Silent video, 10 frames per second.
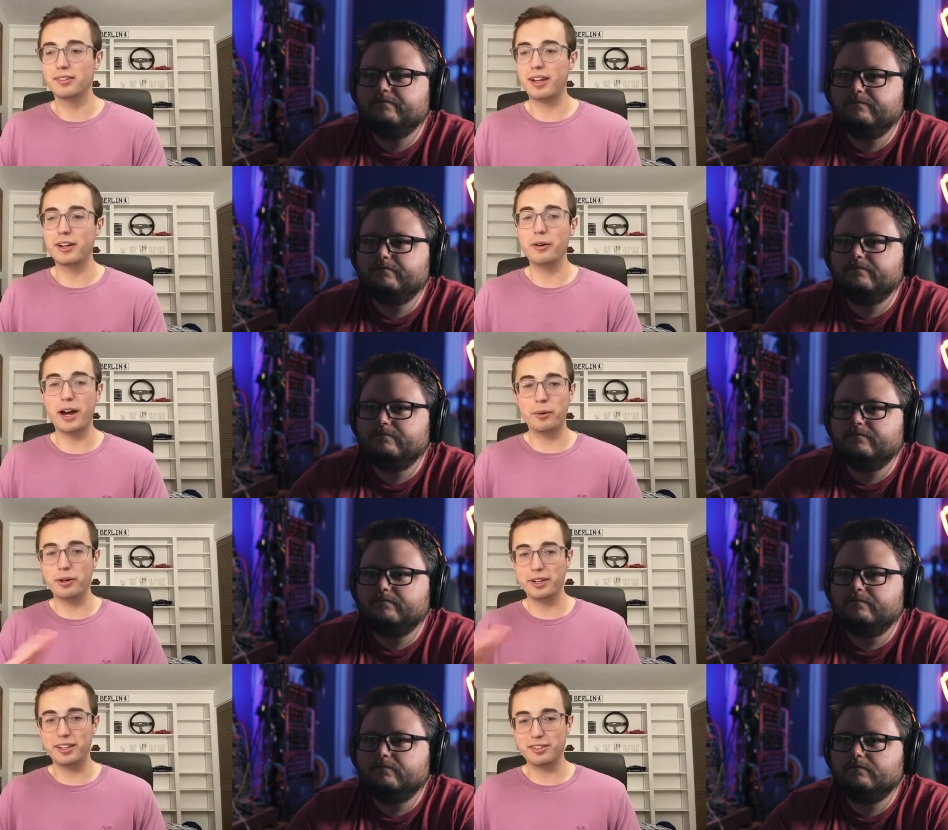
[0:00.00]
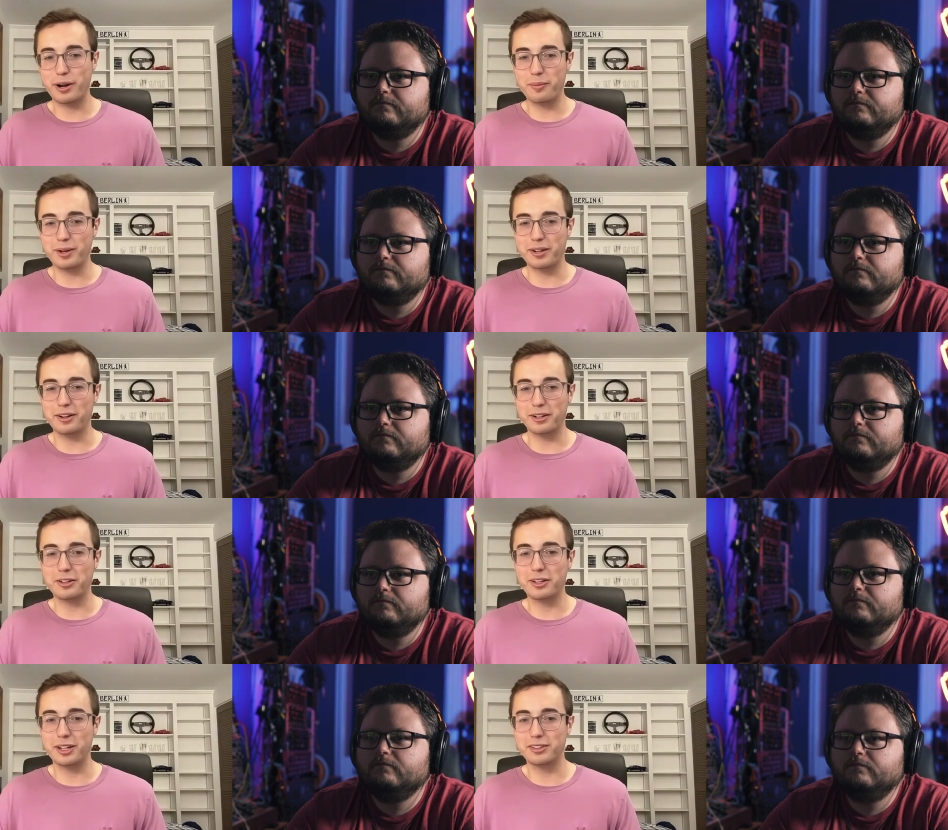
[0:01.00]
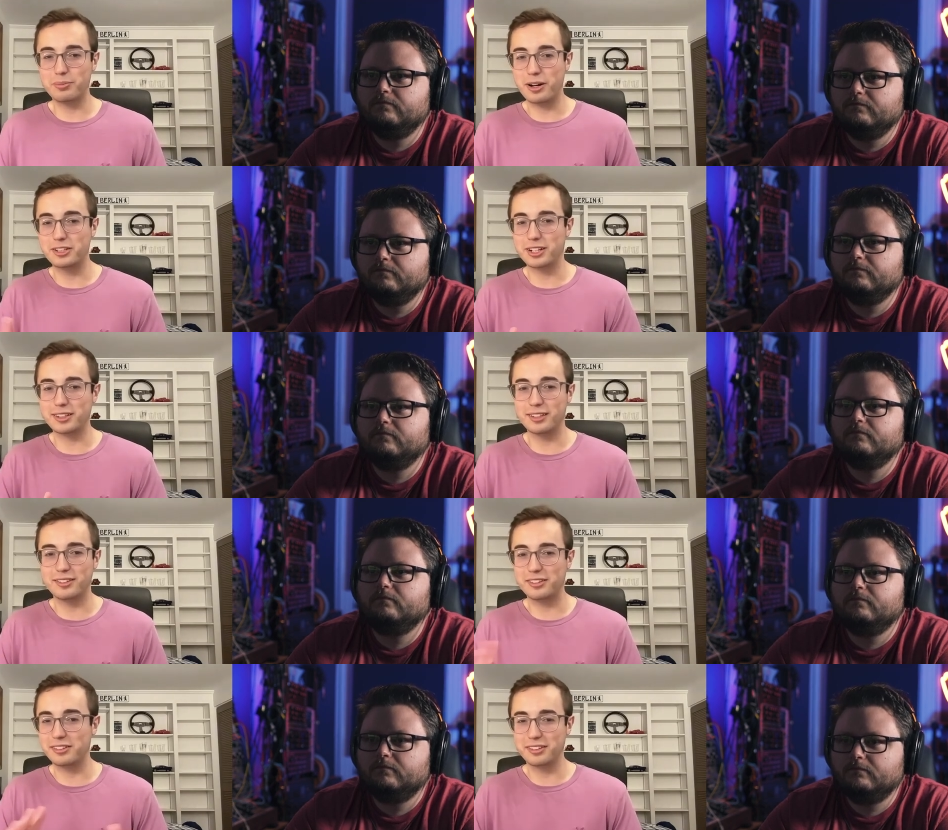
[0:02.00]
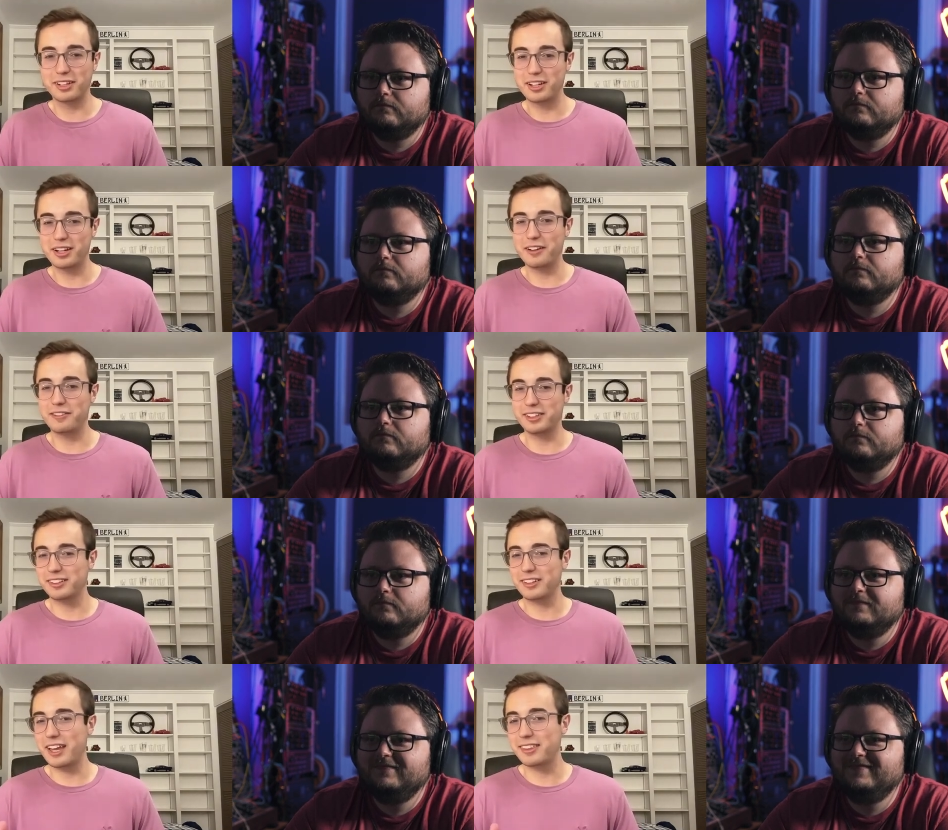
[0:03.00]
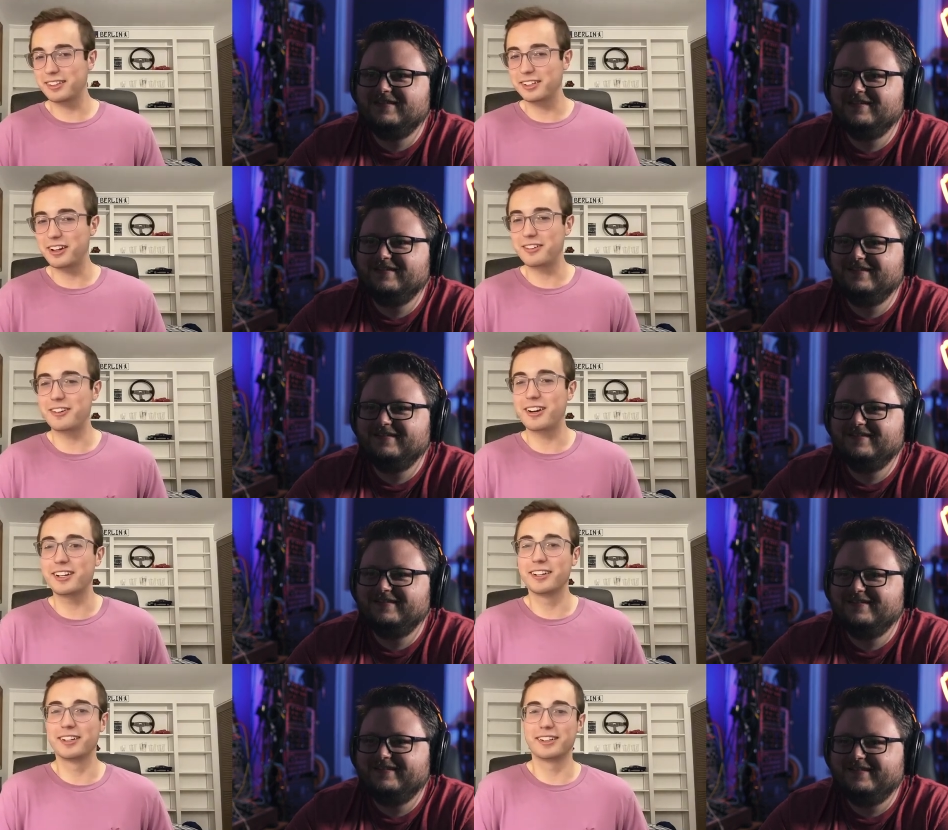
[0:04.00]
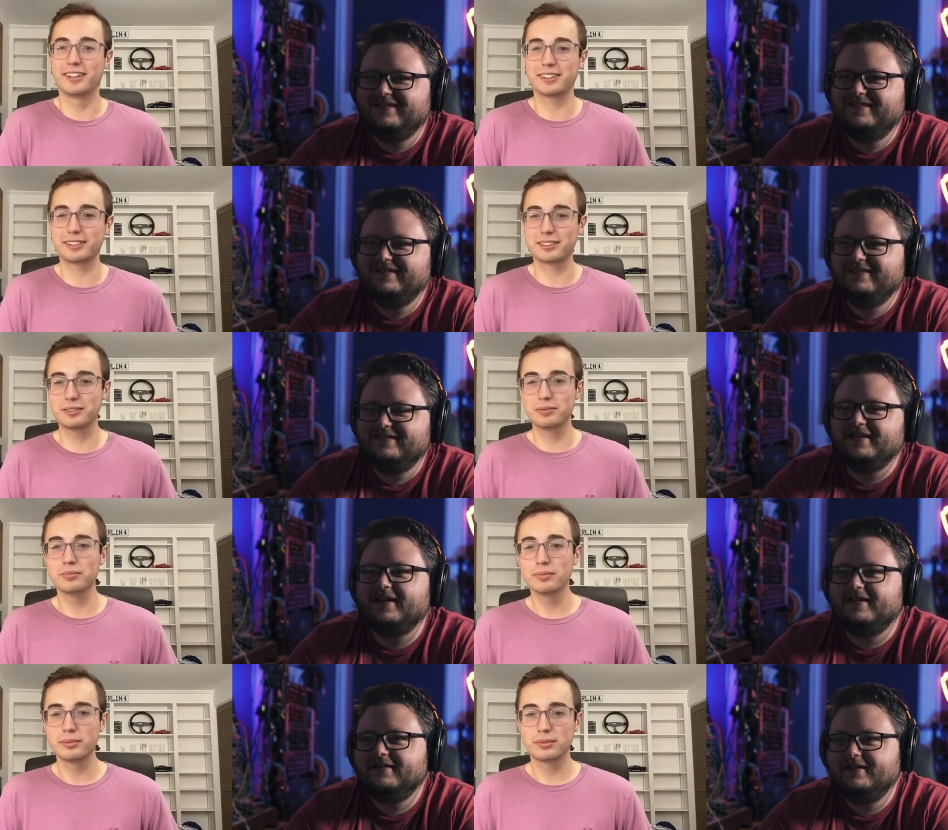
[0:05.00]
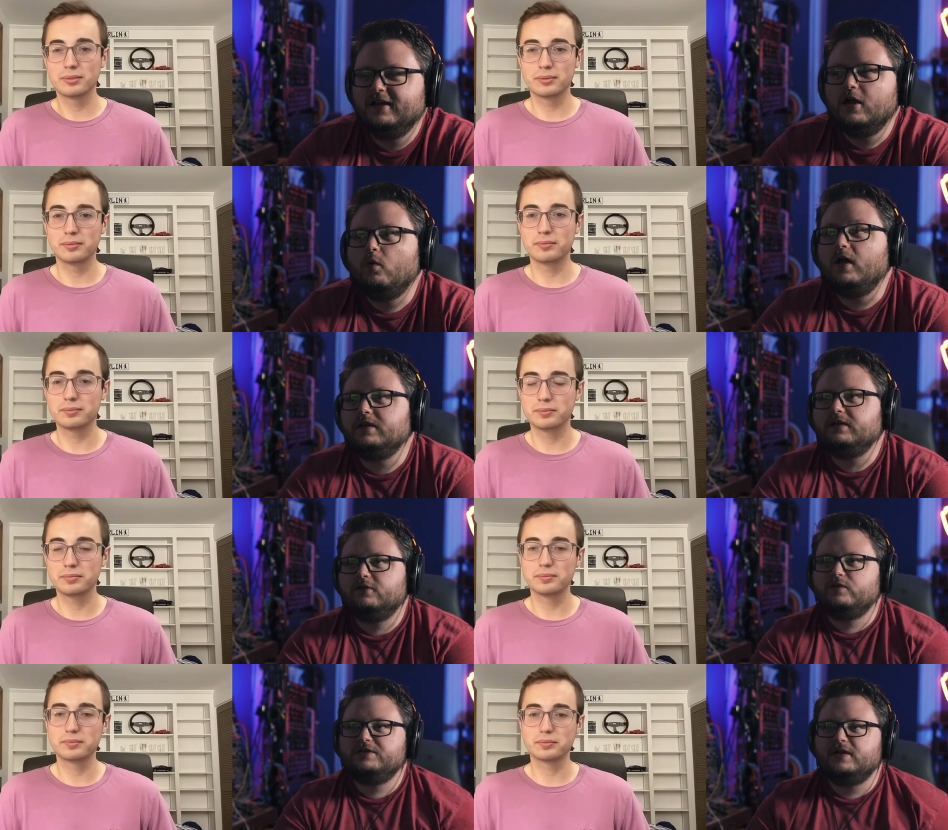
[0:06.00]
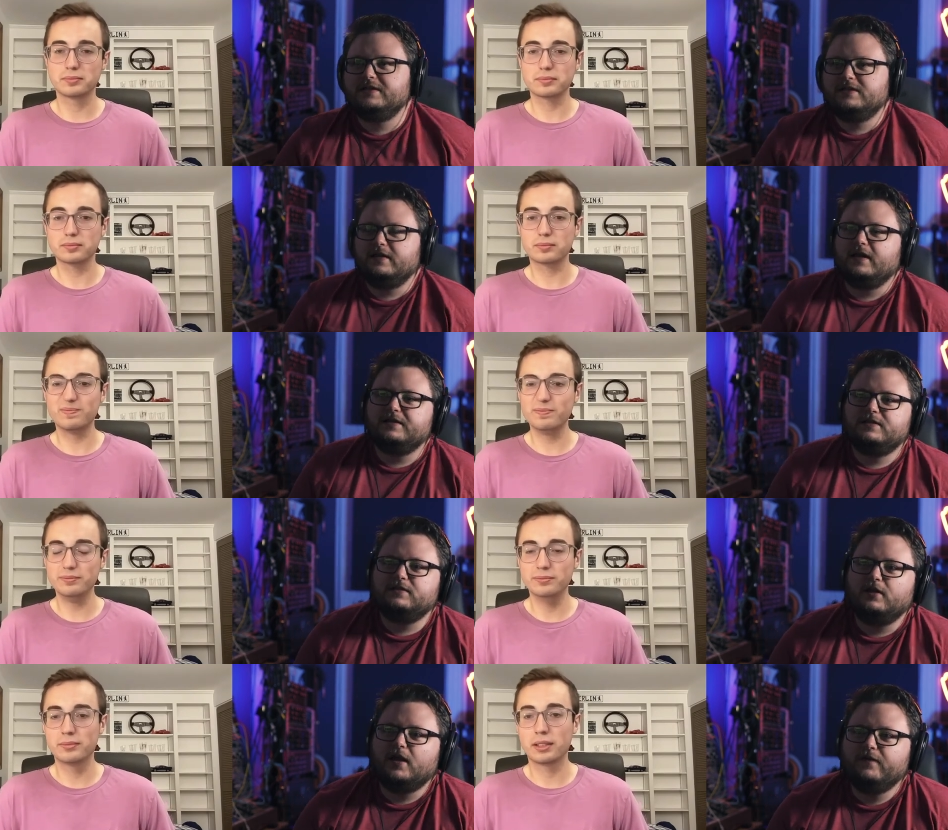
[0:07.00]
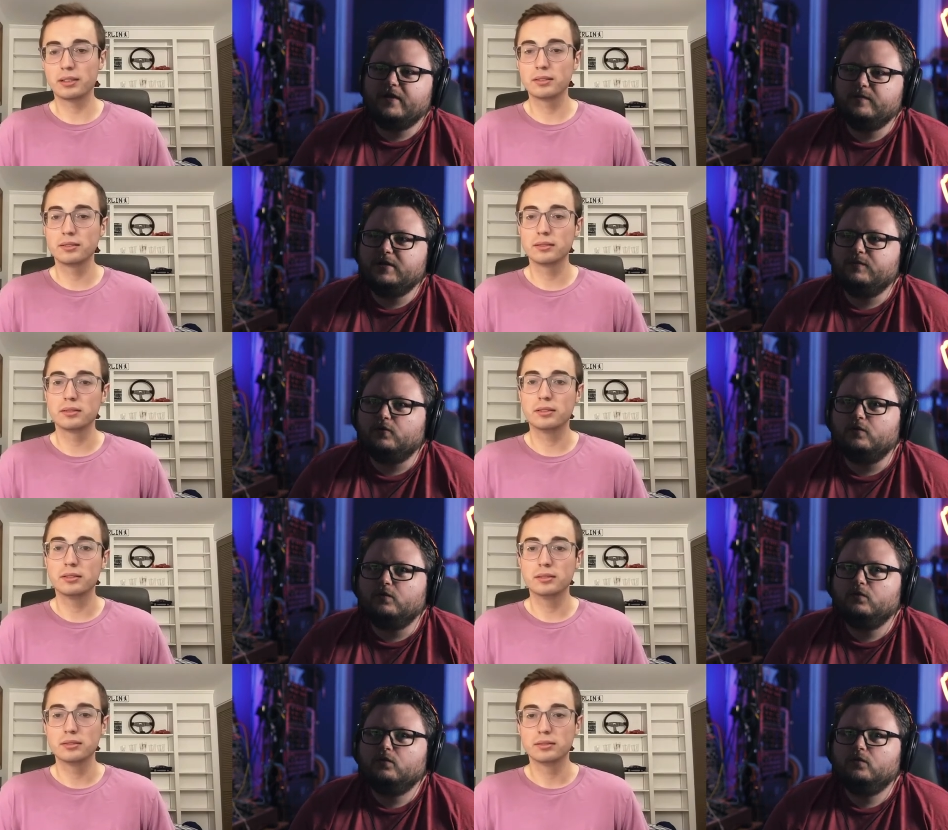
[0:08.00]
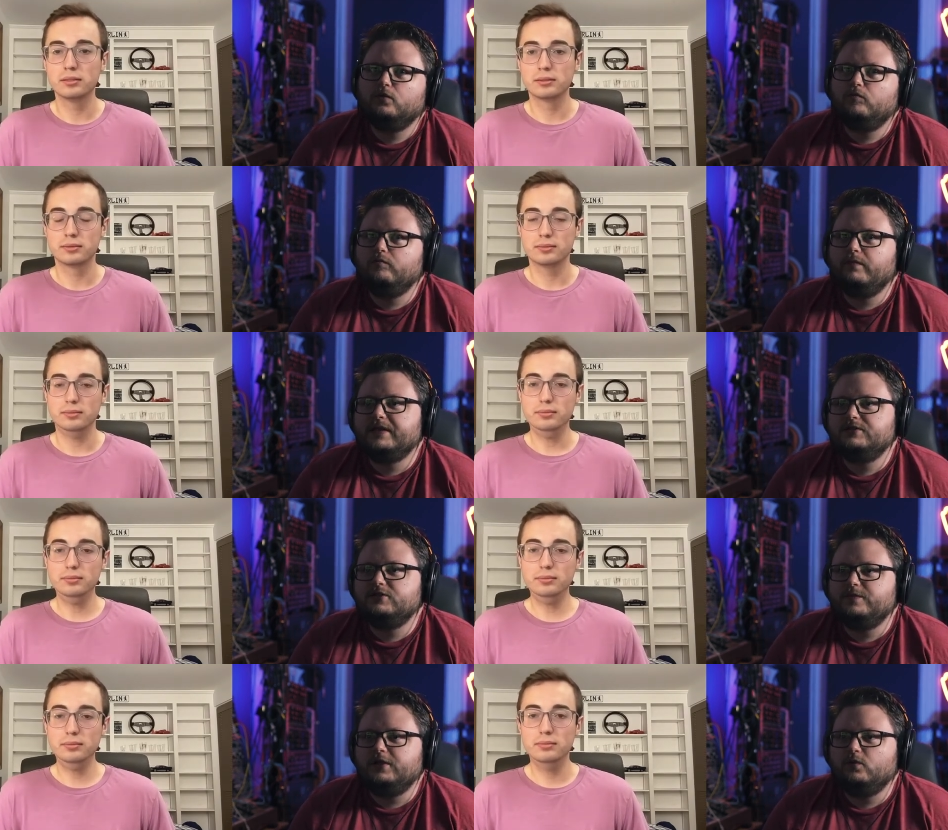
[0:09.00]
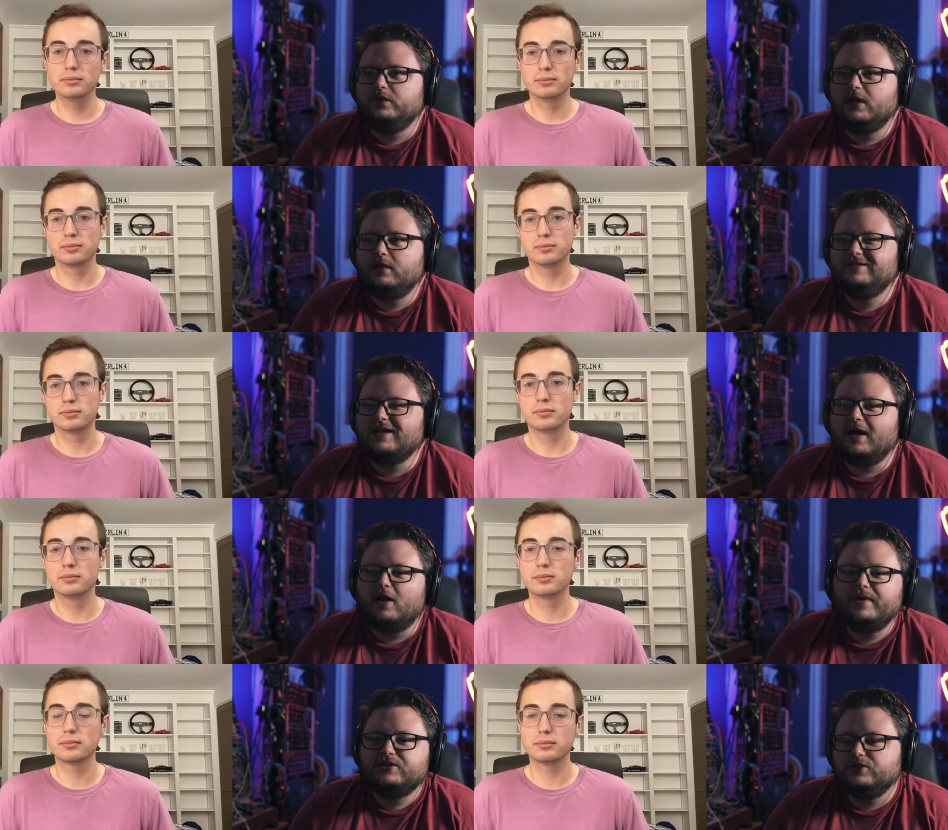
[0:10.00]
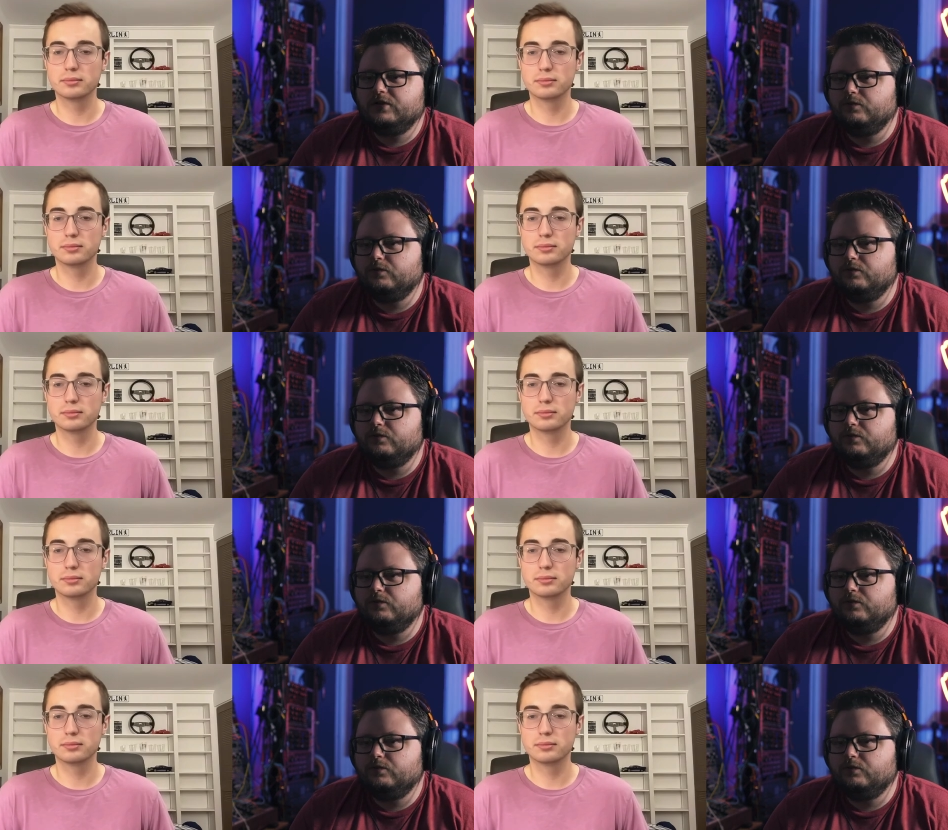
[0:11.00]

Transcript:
Speaker 1: because i don't i don't want to experiment on a client's project that's just i feel like it's ethically not right
Speaker 2: yeah well the reason i say that is because a lot i've had people message me when they because i'll mention the